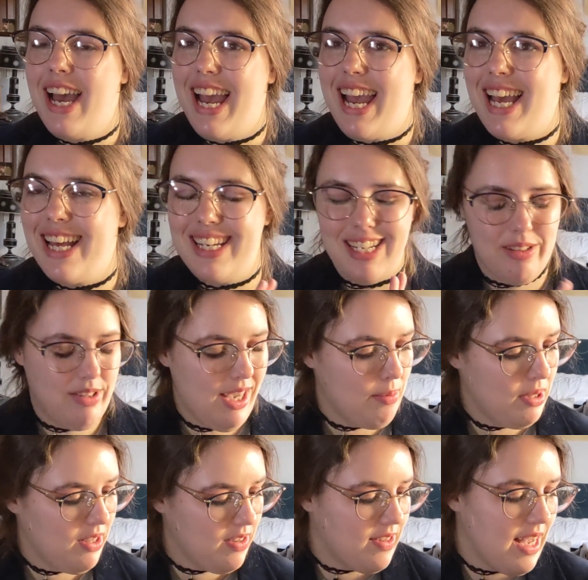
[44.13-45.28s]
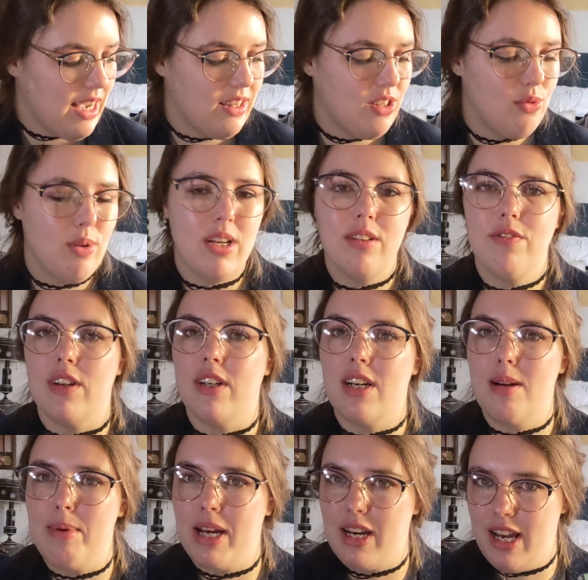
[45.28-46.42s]
and I was able to snag this one for
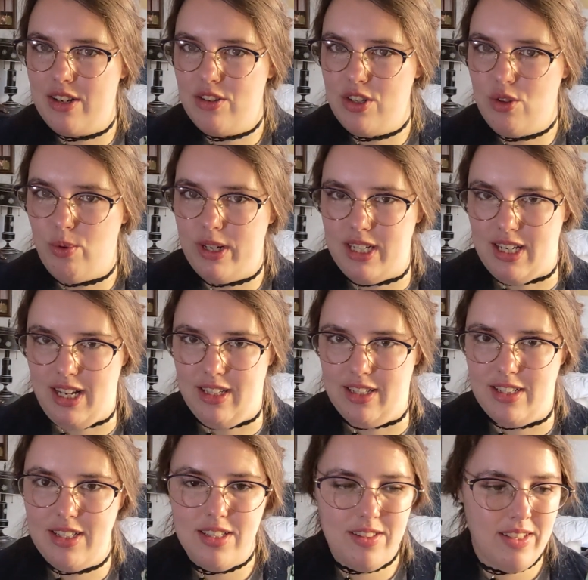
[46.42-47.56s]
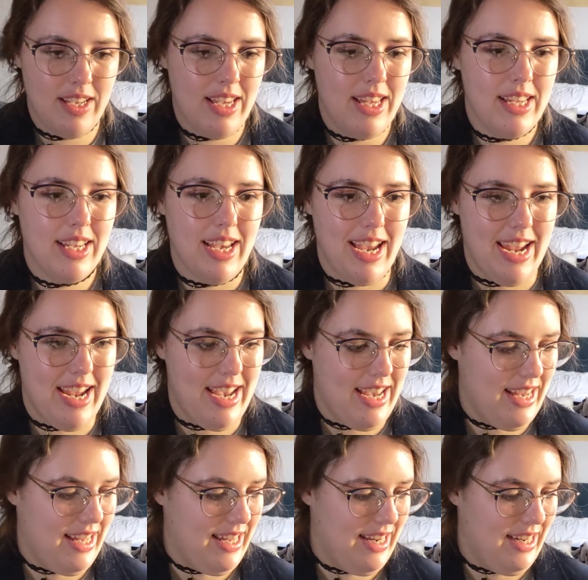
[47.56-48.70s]
about $120,
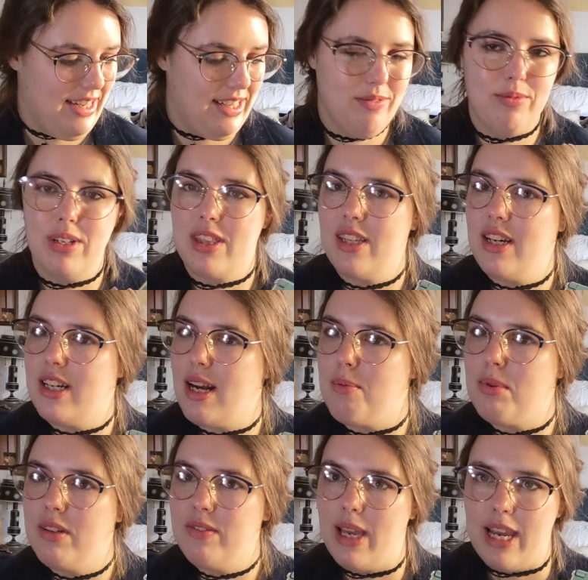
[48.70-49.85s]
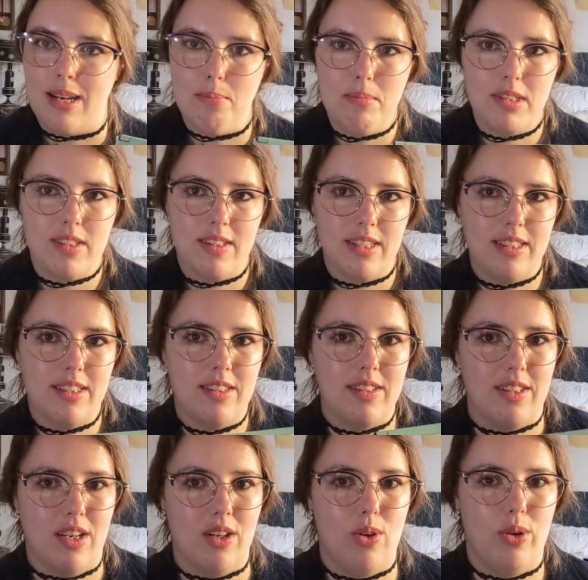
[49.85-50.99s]
and with a couple of games,
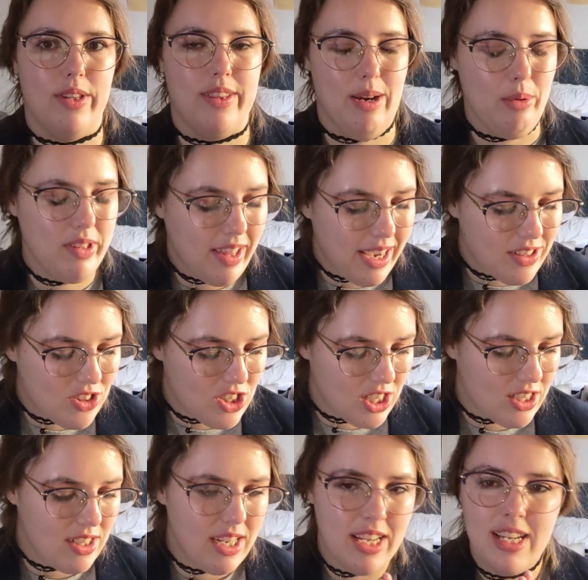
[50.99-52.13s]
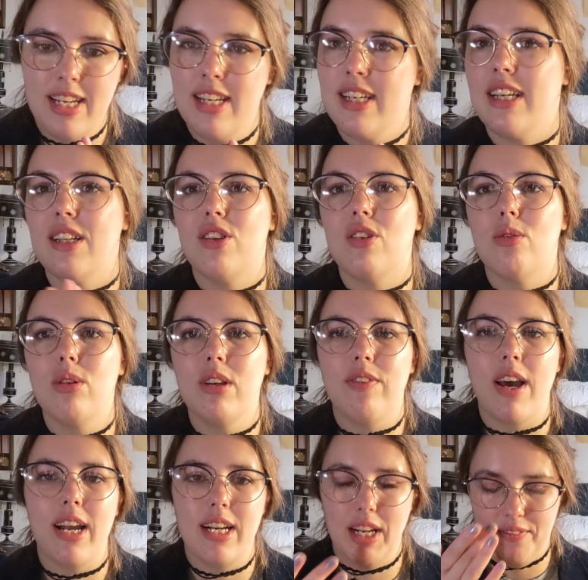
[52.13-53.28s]
so that was last year. It's totally
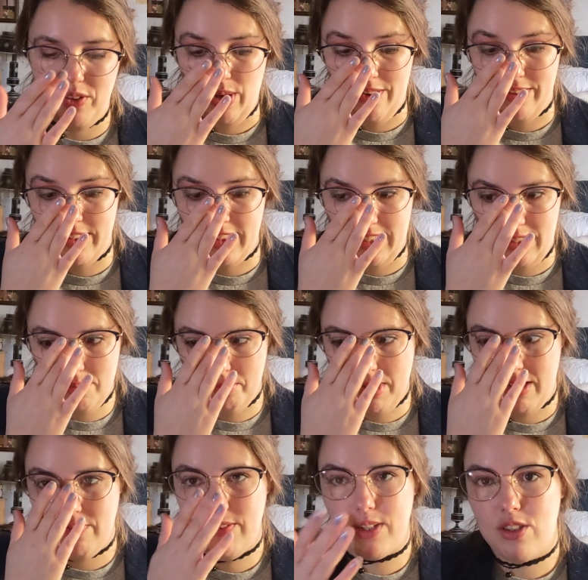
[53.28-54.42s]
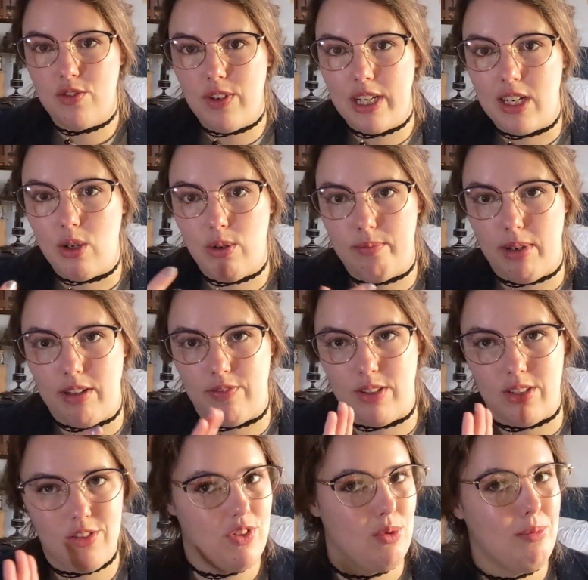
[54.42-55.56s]
fine if you haven't seen my first video of my
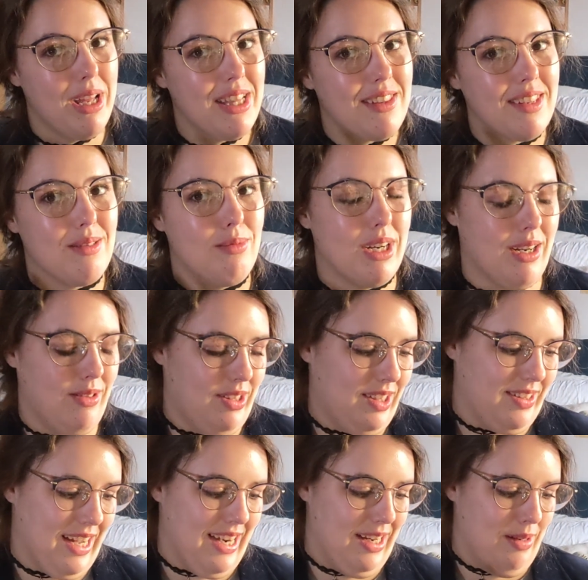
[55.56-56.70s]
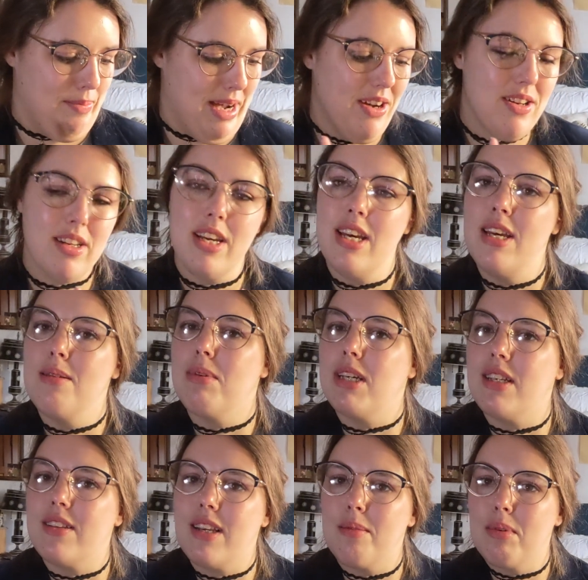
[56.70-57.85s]
first few months and what I was excited about,
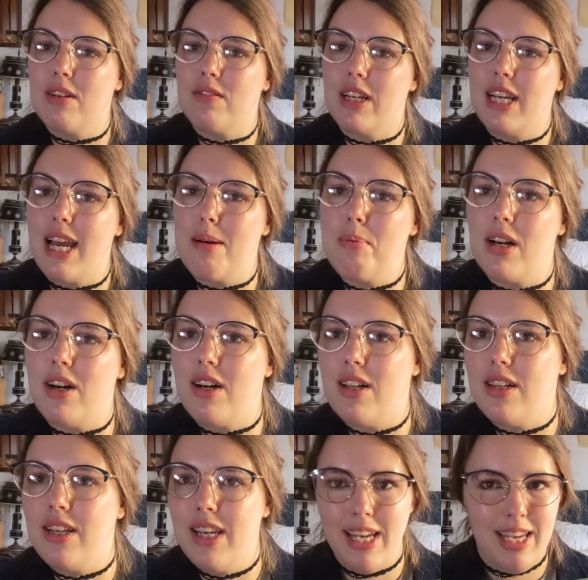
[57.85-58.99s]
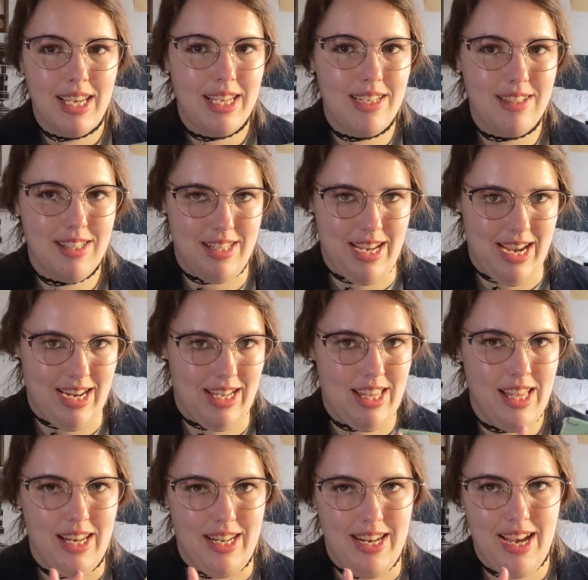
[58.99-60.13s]
because I'm going to recap it all here today,
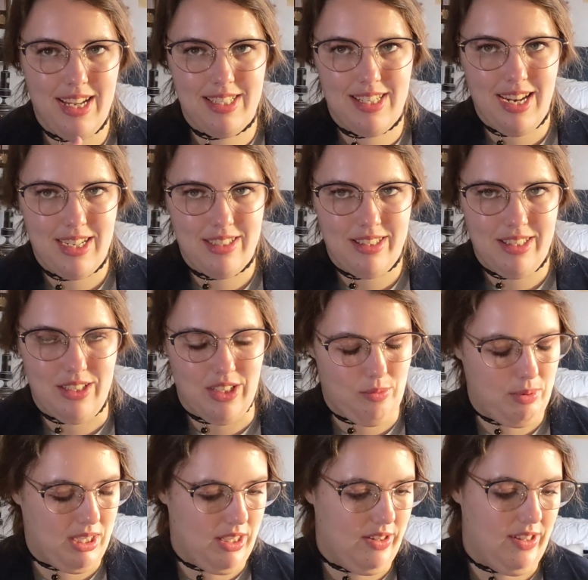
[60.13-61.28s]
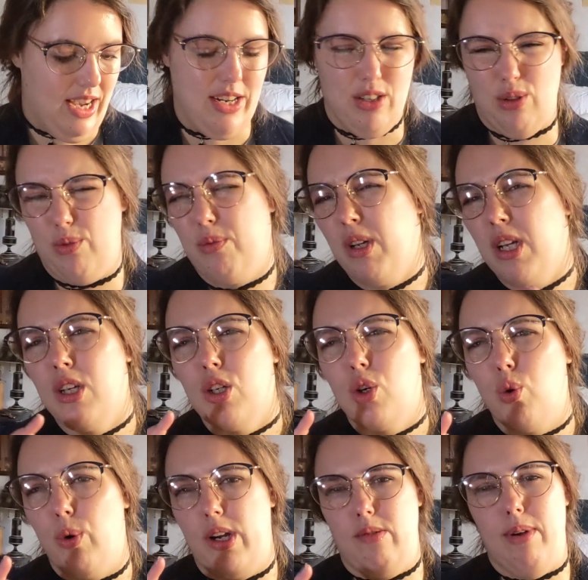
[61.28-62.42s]
not entirely just because I don't
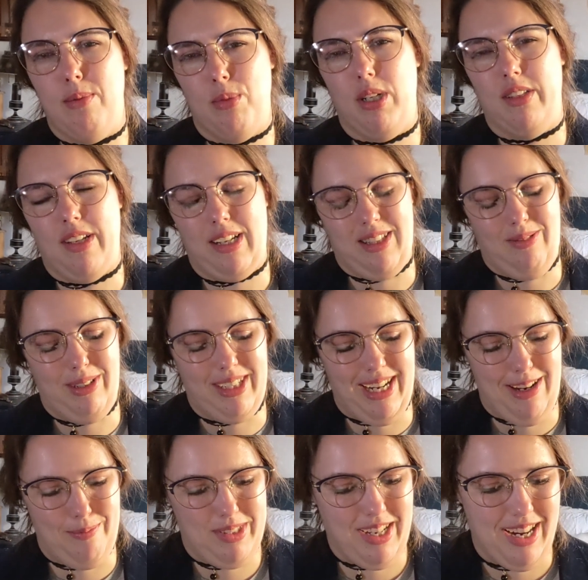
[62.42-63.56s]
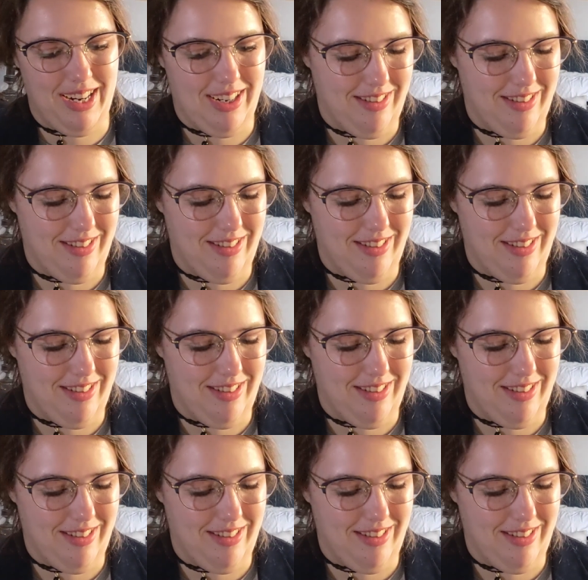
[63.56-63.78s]
quite remember exactly what games I